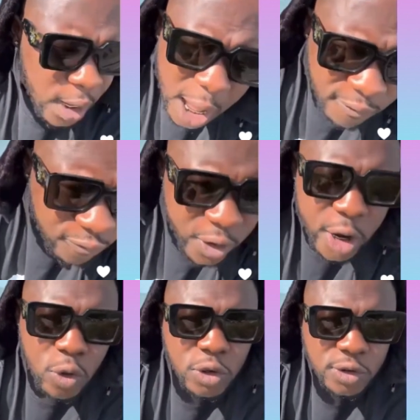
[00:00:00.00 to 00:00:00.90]
I'm very
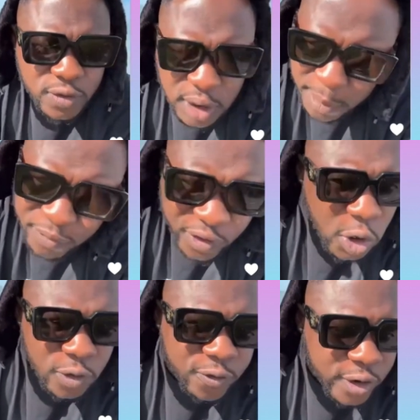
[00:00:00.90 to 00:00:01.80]
good I'm very
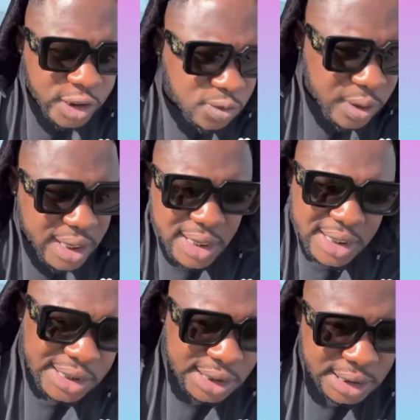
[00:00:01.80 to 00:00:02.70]
good friends with
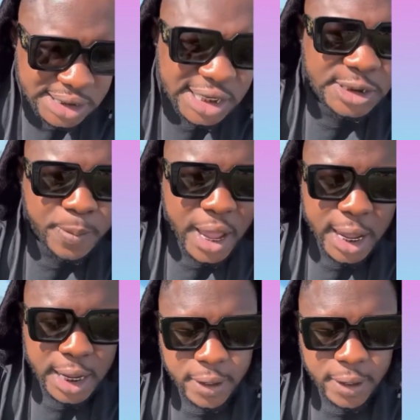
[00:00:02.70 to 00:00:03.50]
Despite.